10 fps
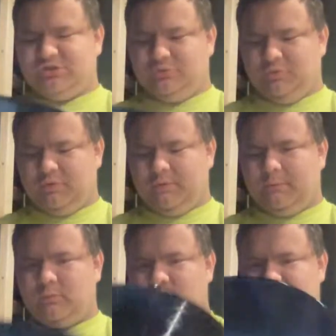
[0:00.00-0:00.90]
too,
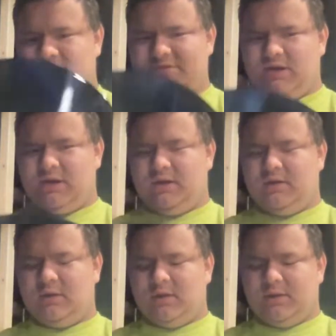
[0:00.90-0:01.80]
which was
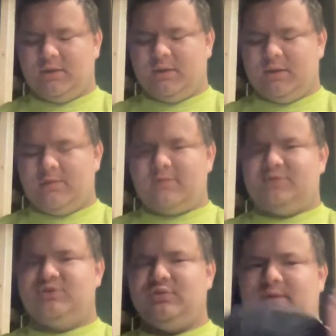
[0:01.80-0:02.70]
the
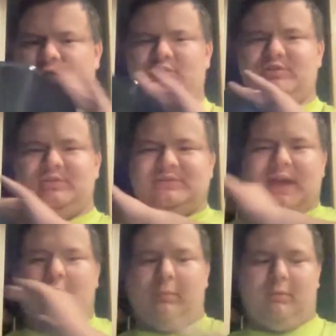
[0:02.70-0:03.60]
Two Virgins
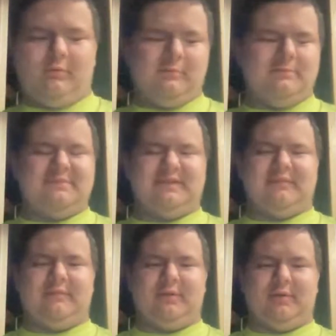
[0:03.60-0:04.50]
albums
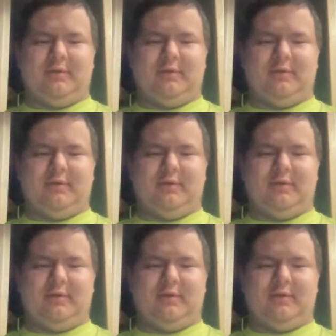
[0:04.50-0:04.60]
and